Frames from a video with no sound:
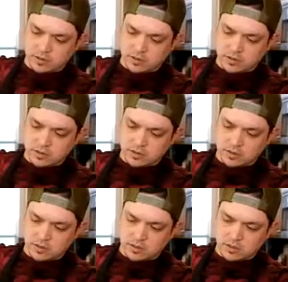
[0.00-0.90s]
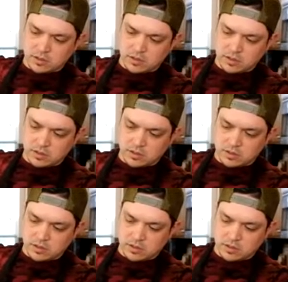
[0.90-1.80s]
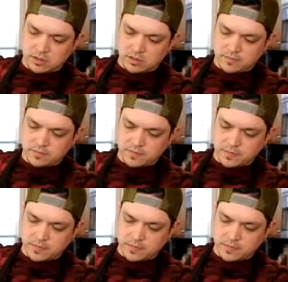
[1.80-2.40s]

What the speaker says: (no one is talking)